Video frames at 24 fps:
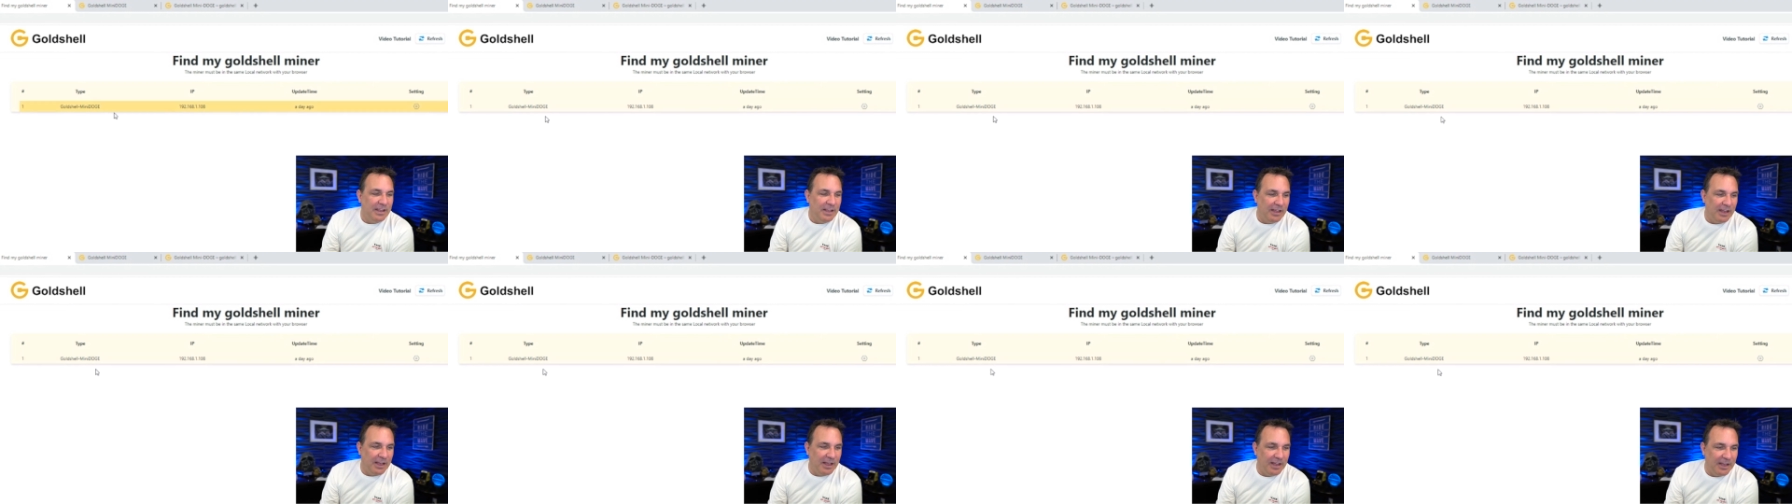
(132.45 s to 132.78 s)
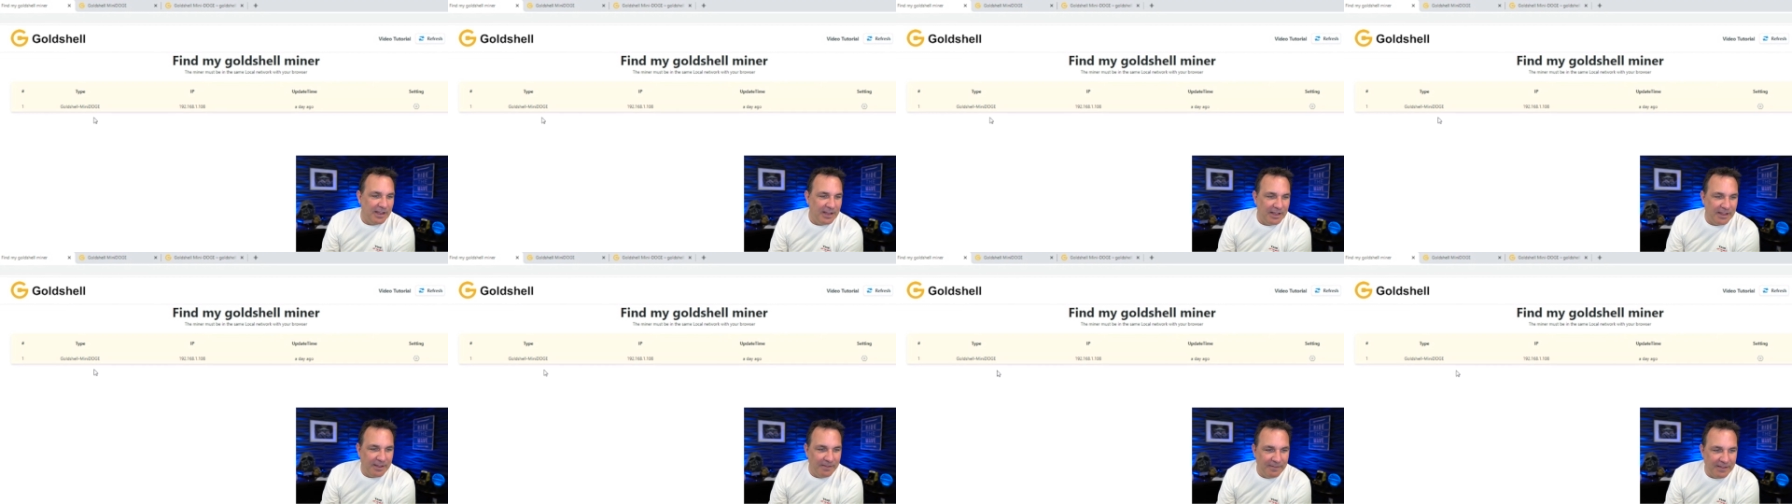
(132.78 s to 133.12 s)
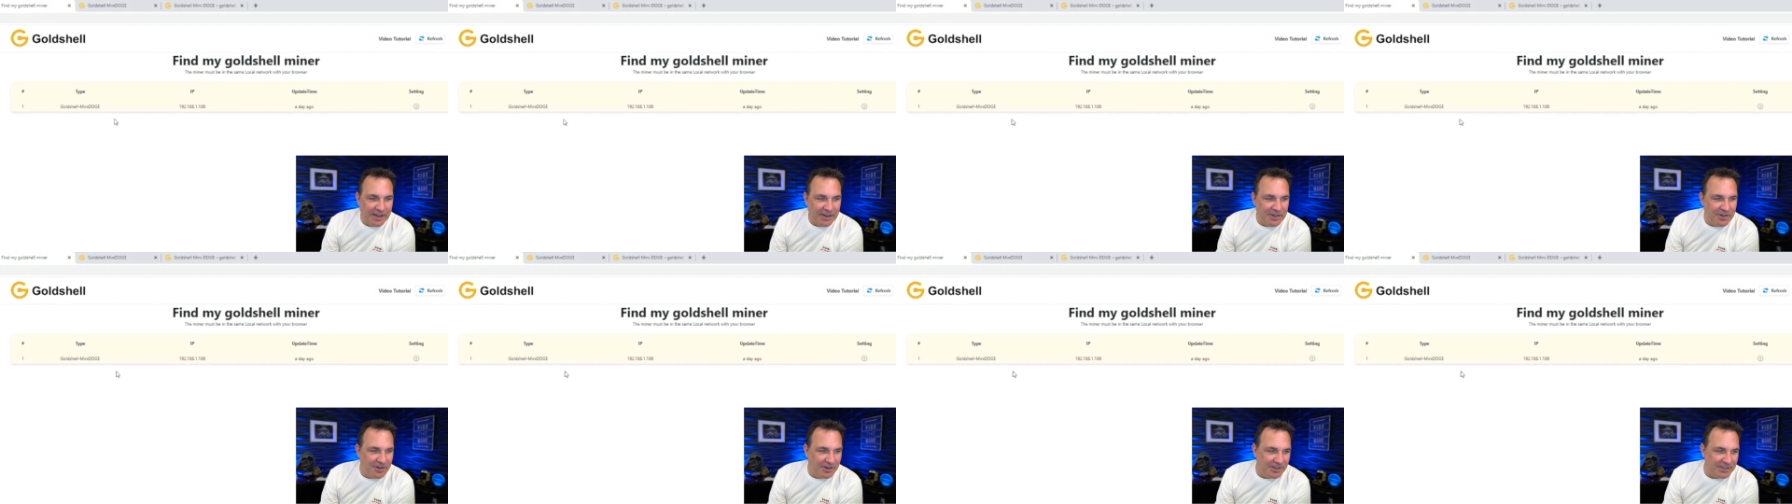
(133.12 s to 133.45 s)
uh, and
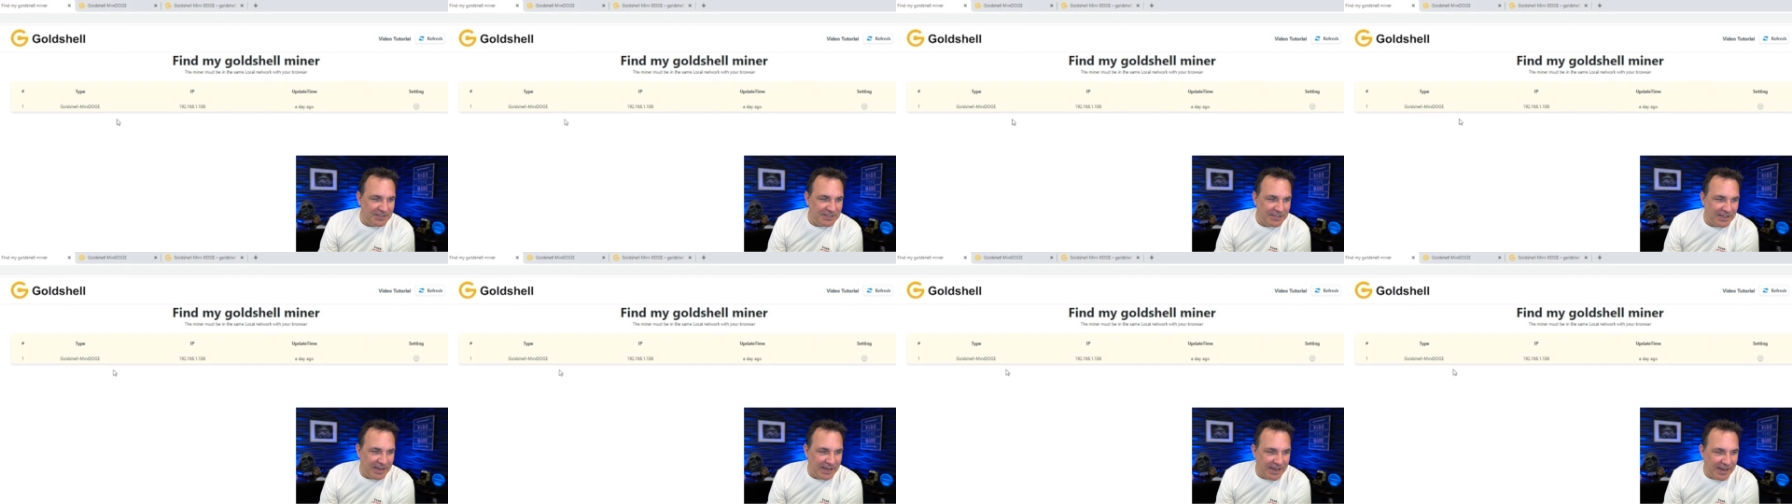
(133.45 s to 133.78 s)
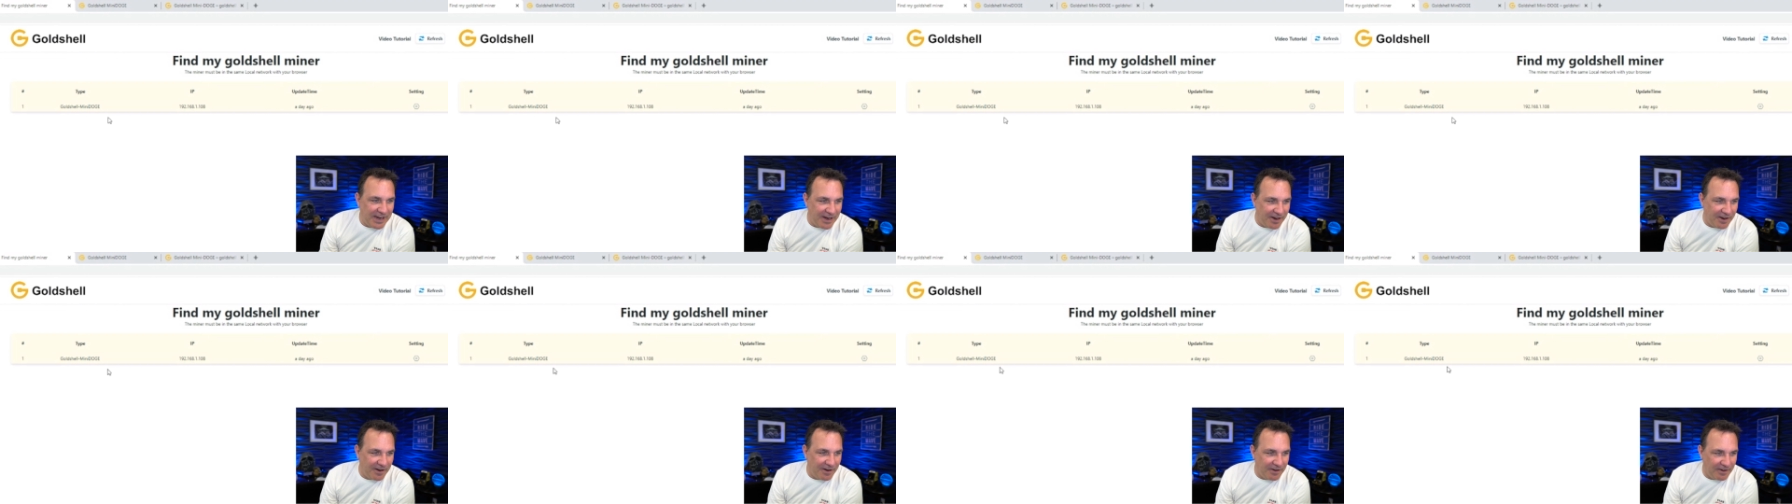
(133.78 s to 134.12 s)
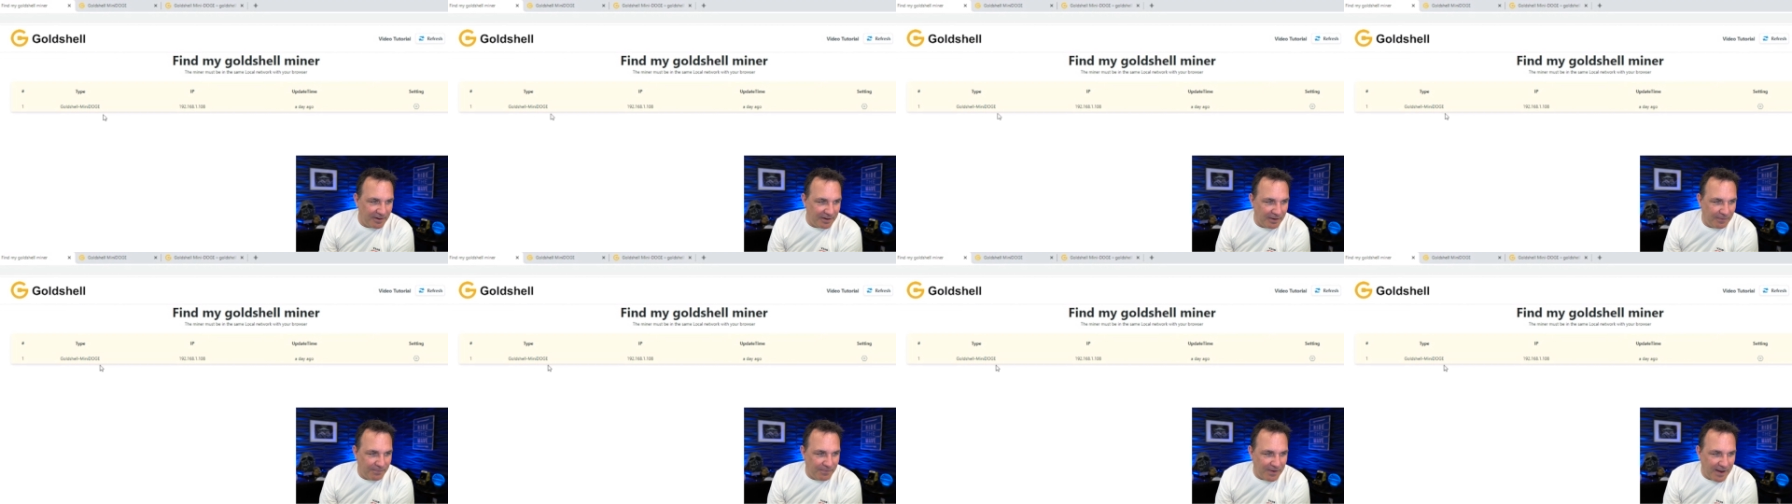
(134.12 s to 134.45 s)
then you can see
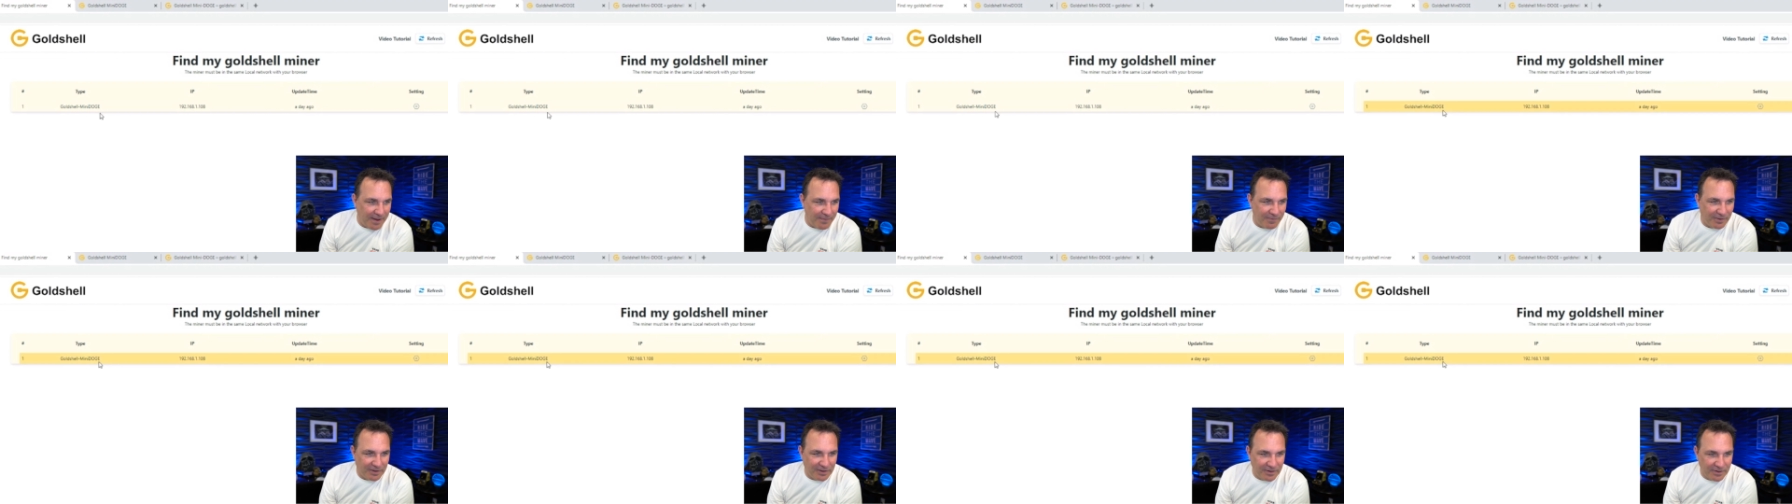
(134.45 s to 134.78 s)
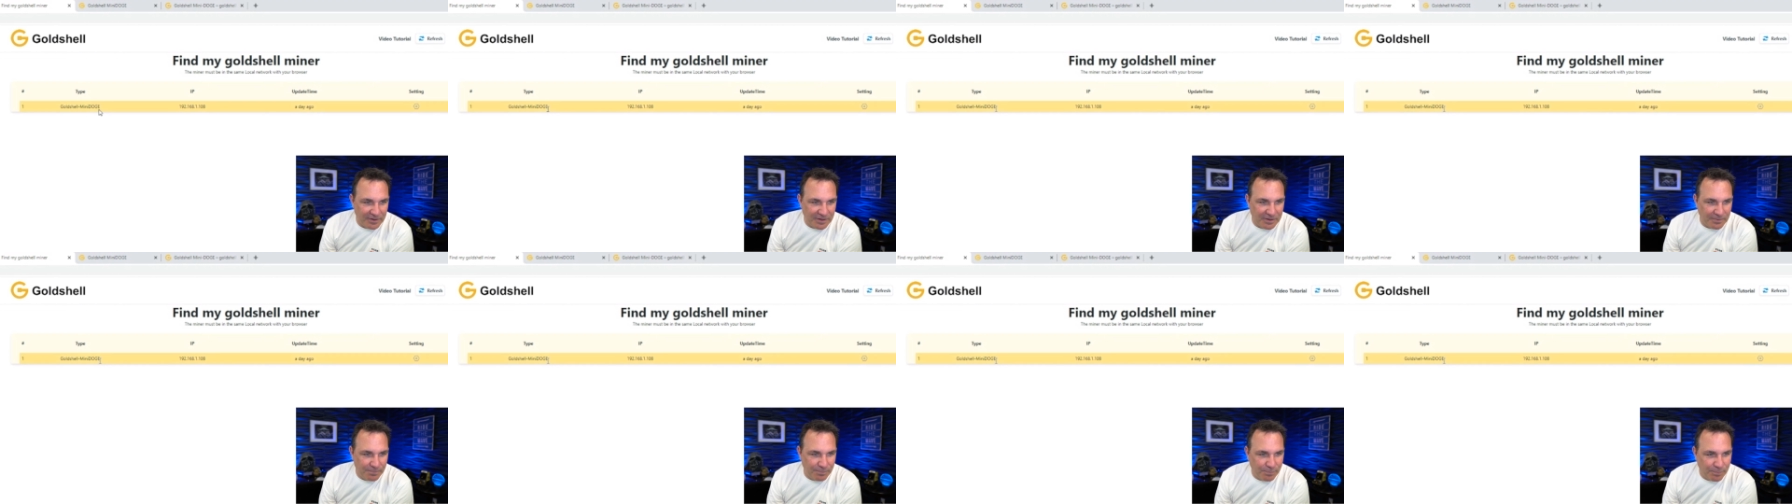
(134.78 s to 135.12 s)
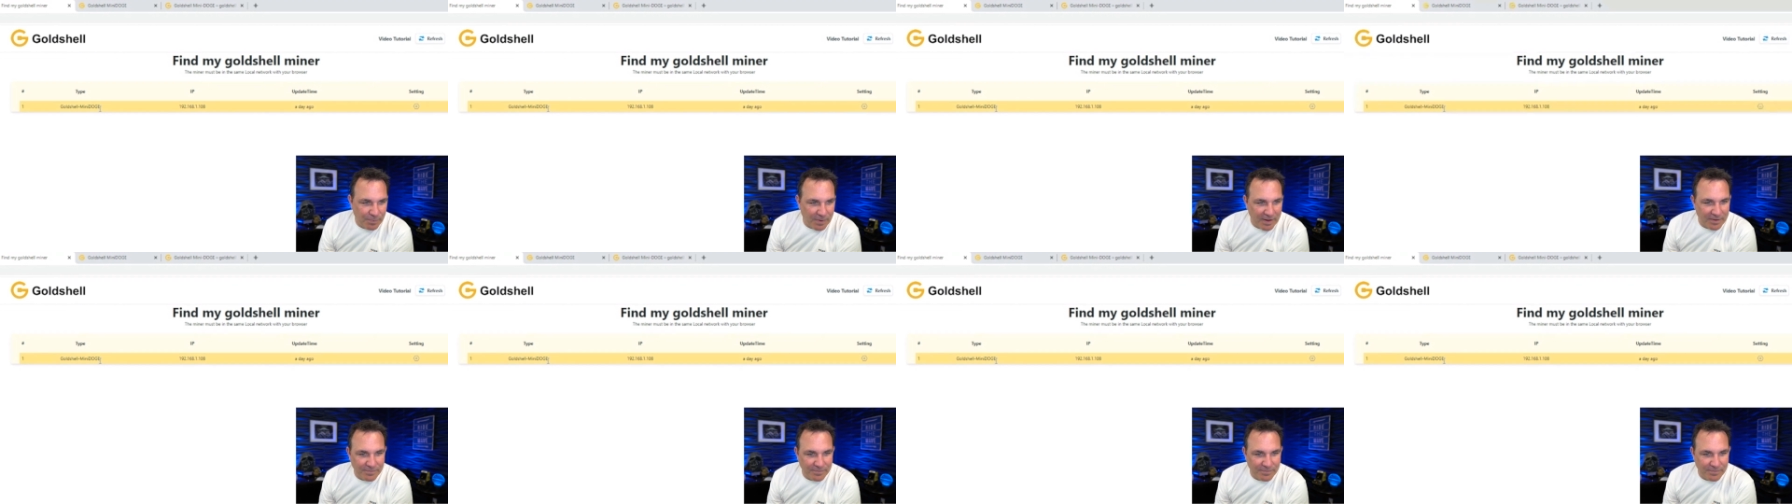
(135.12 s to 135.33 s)
here, if you have a, you,